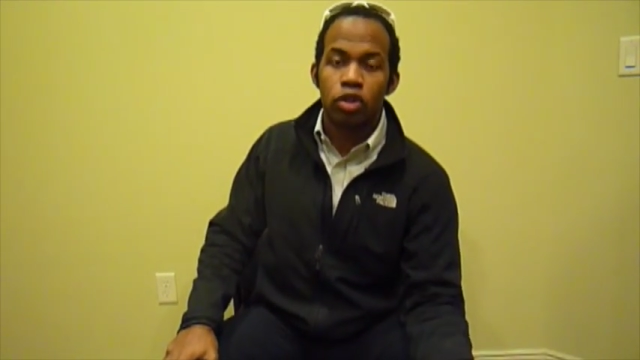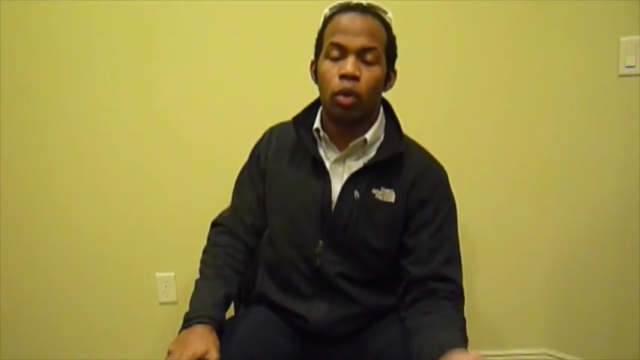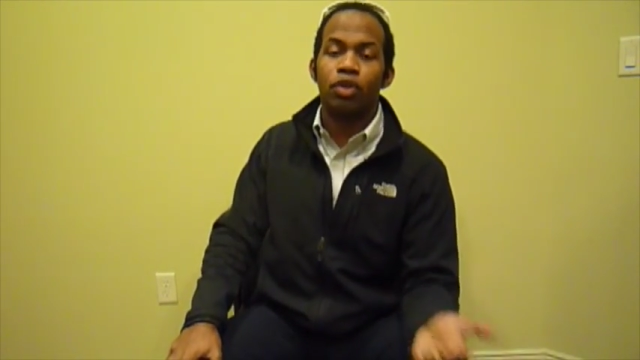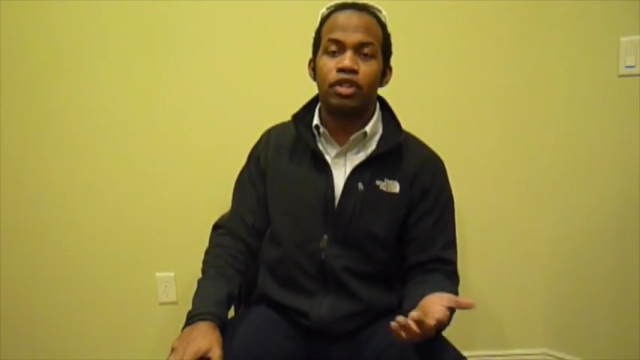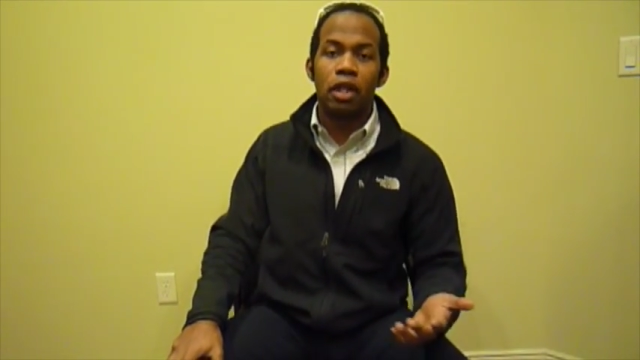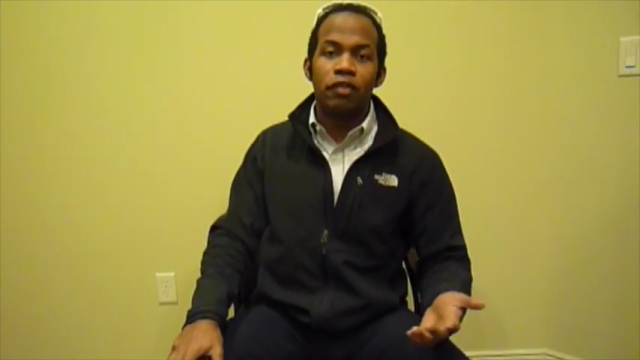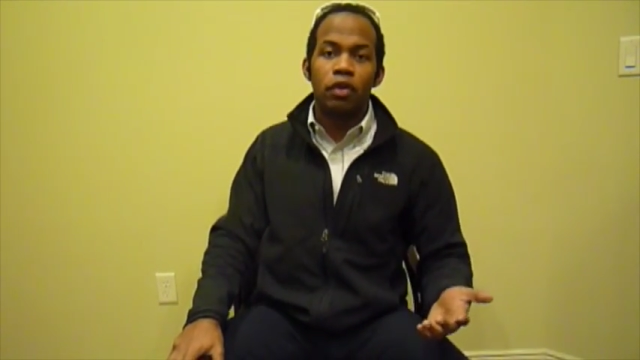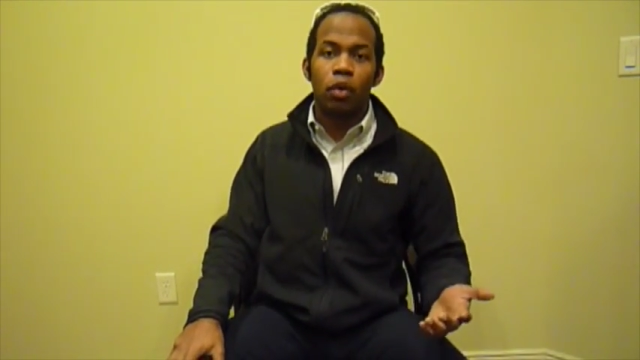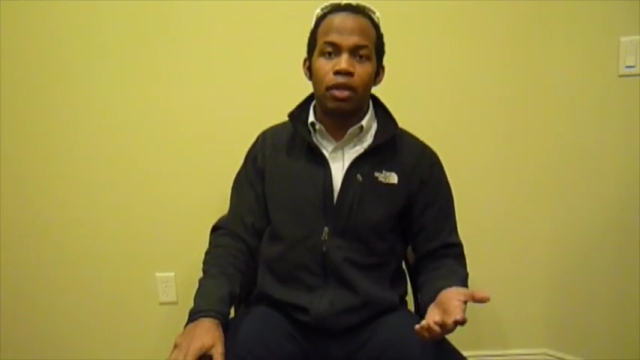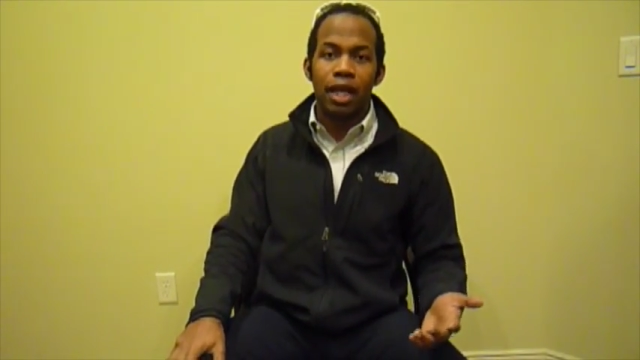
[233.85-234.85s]
So instead of
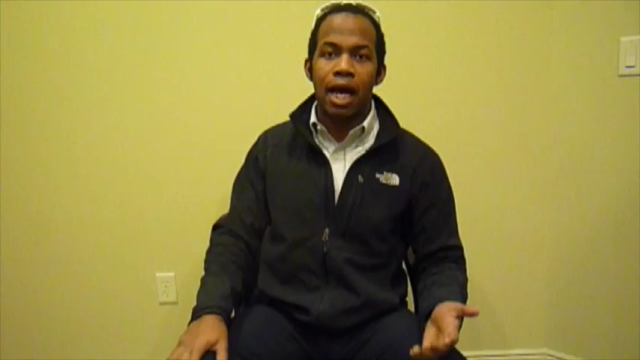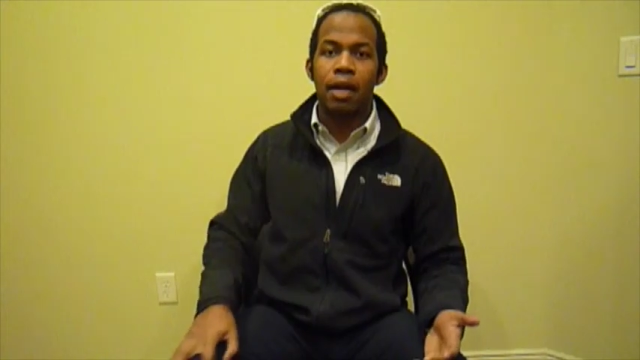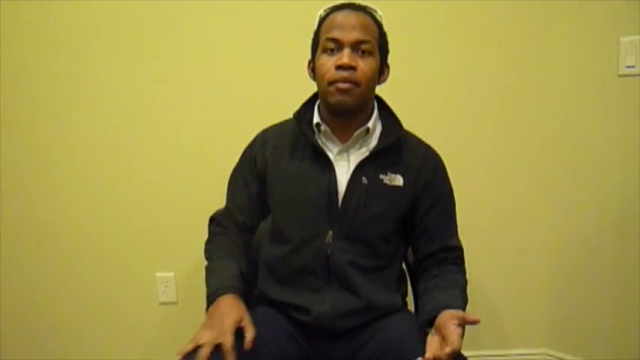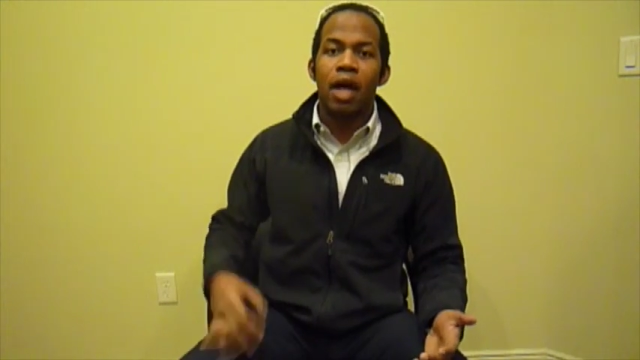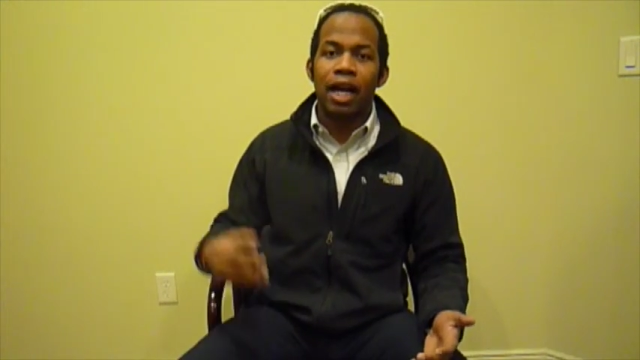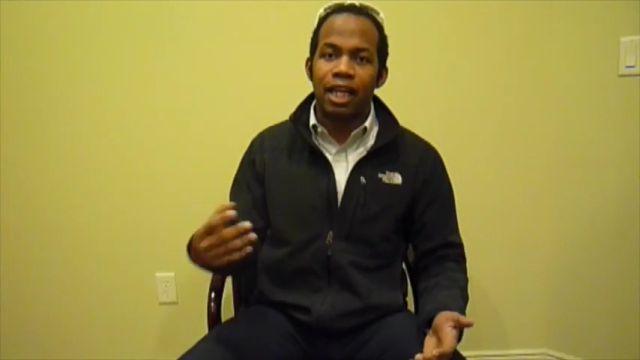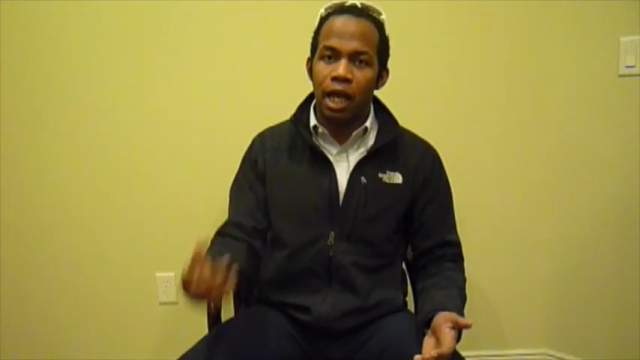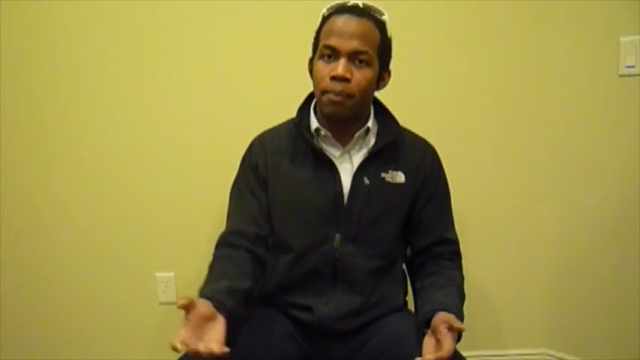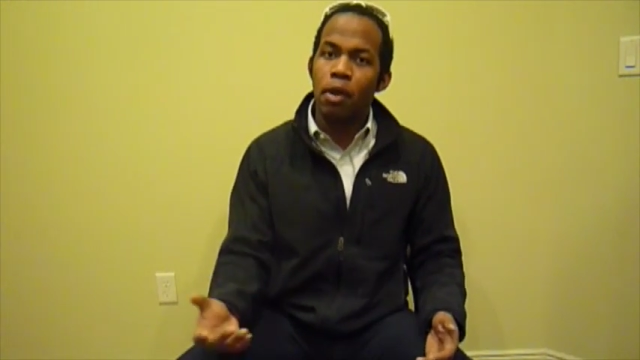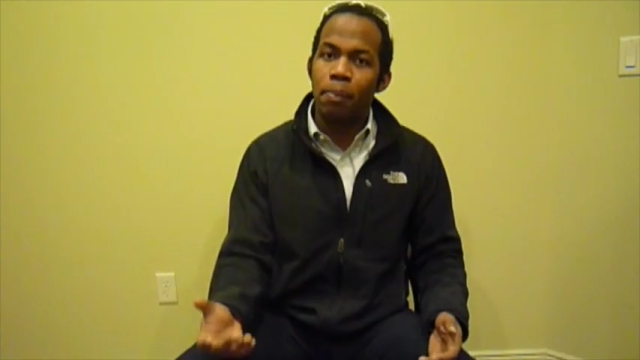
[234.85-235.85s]
doing that, I
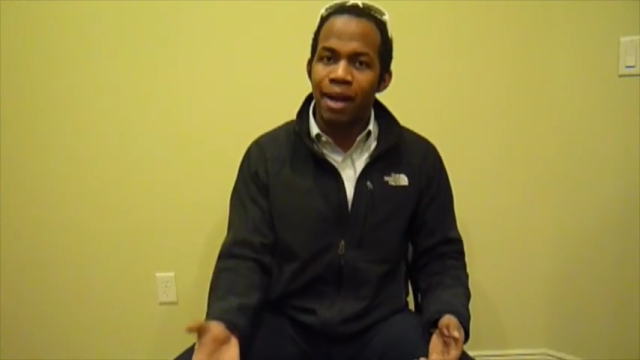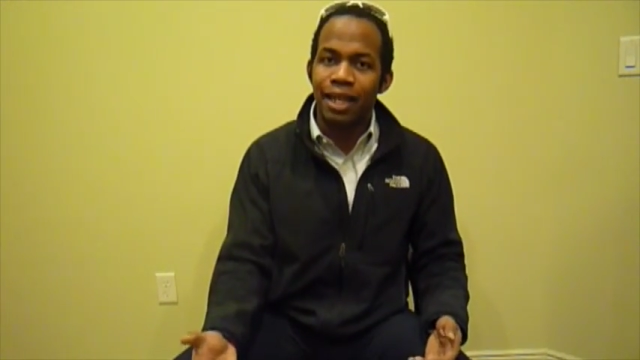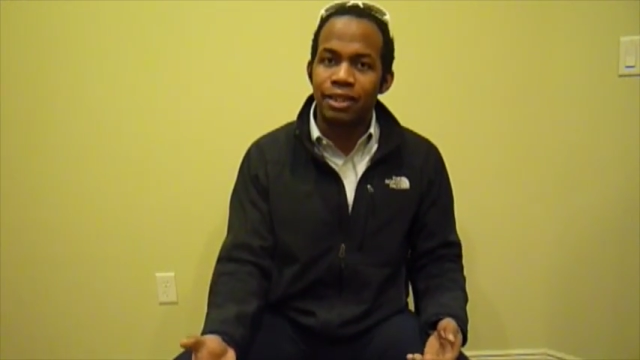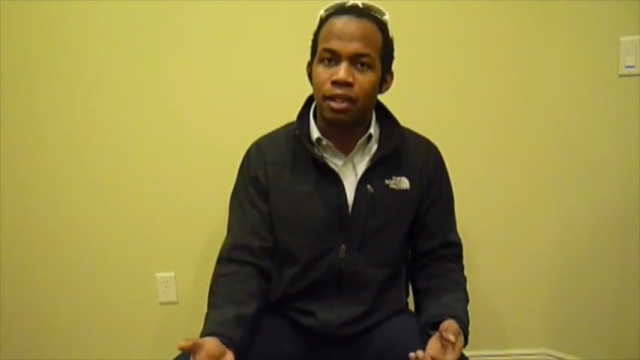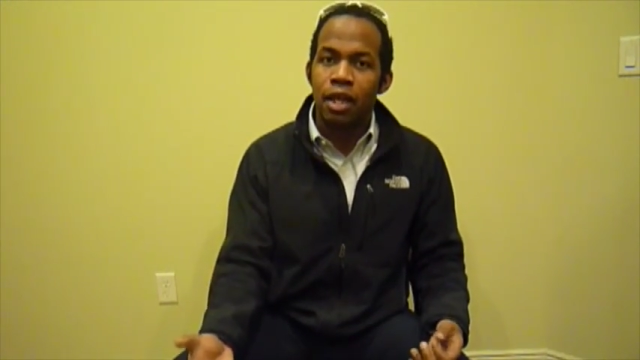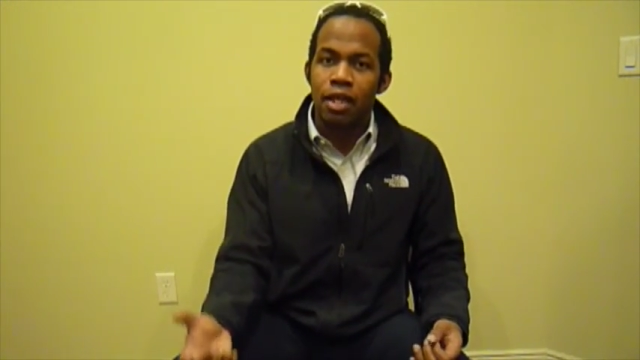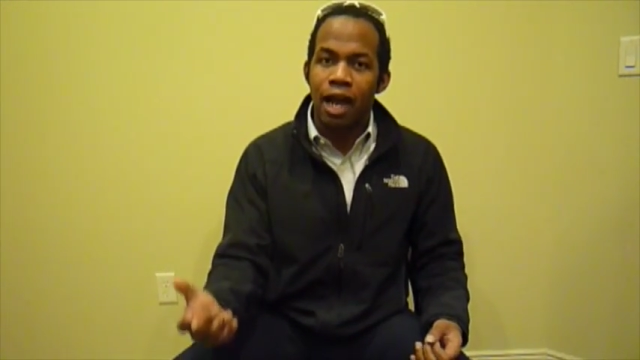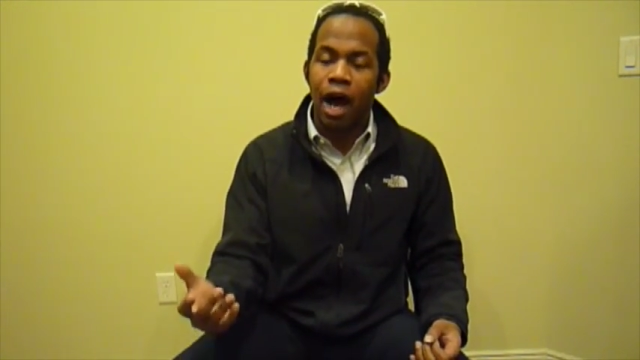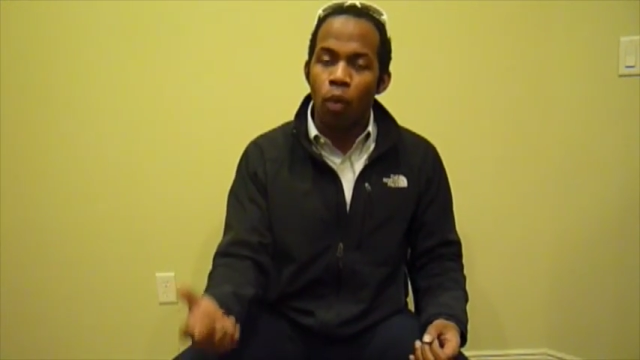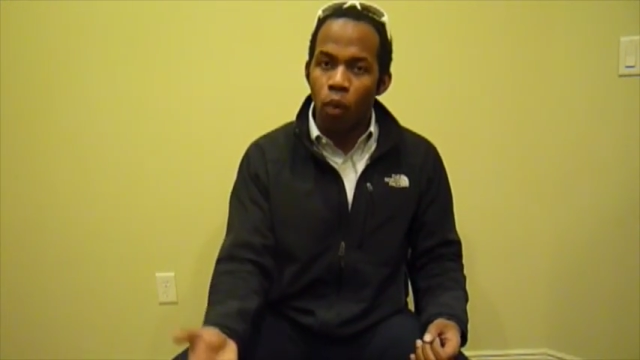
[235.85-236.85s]
kept the pace that
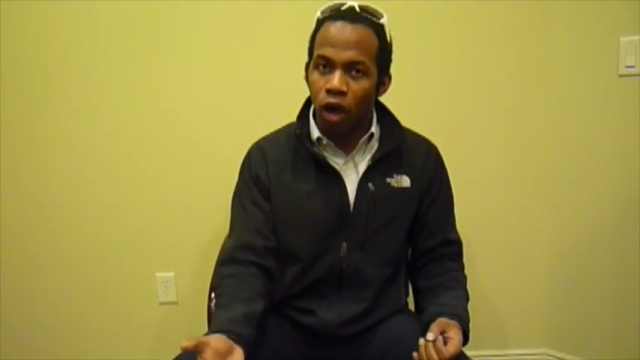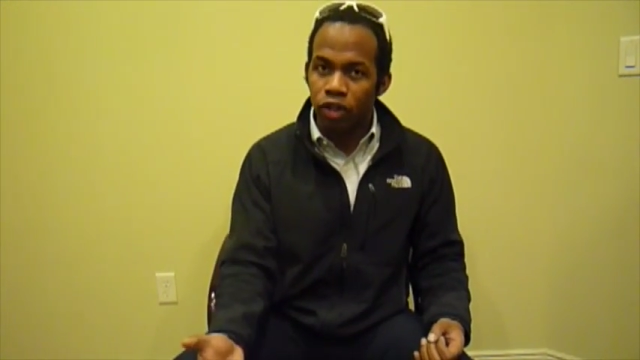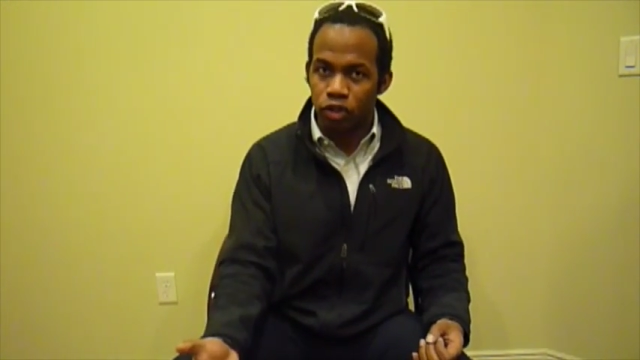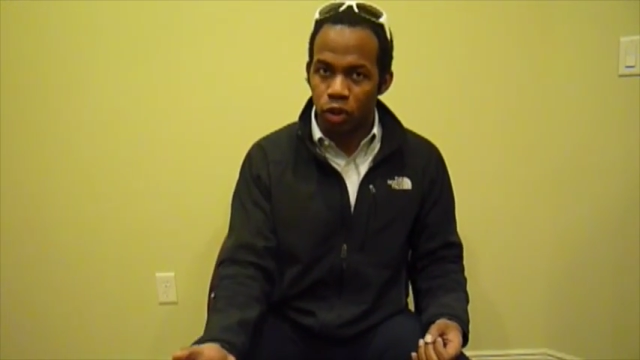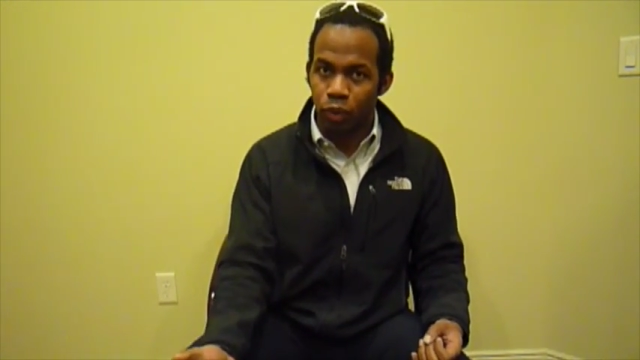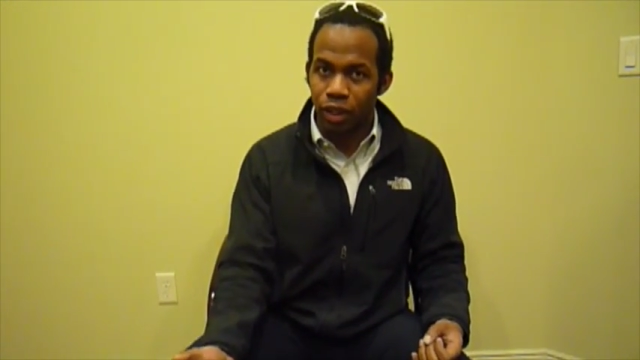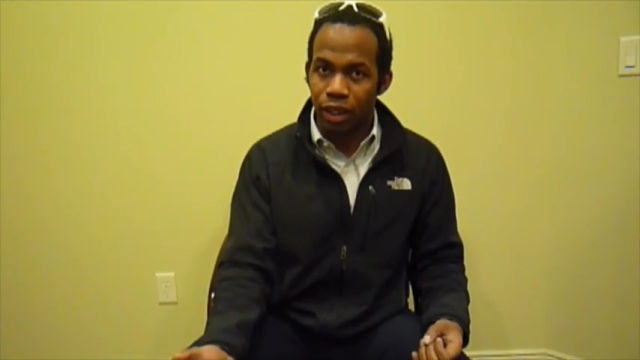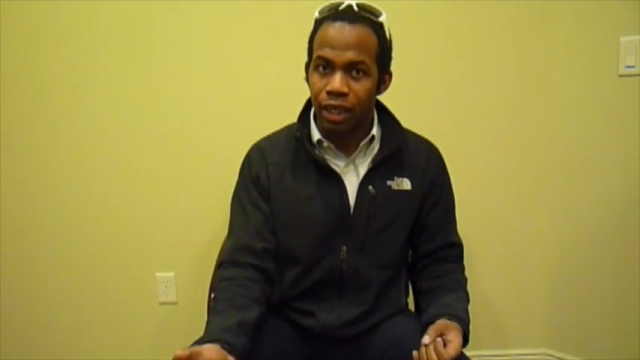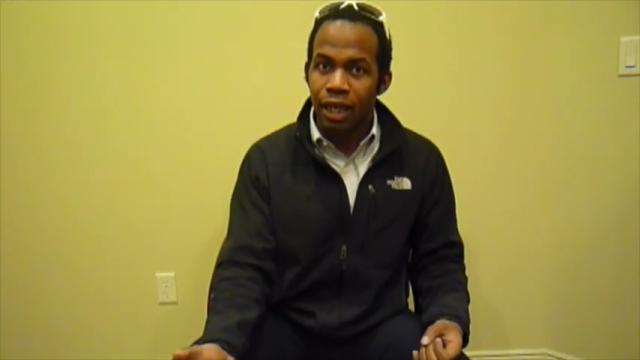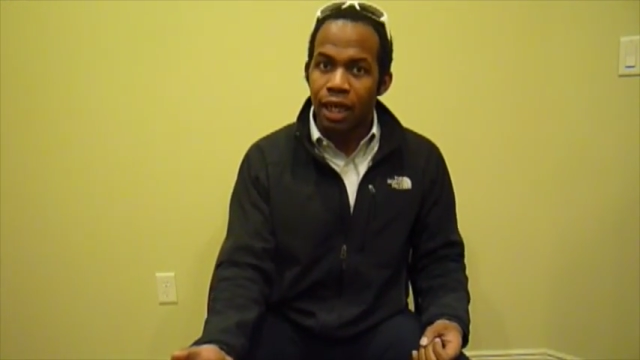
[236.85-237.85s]
I was
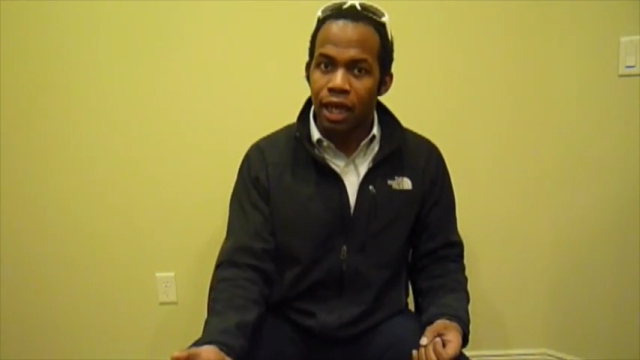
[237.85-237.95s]
doing,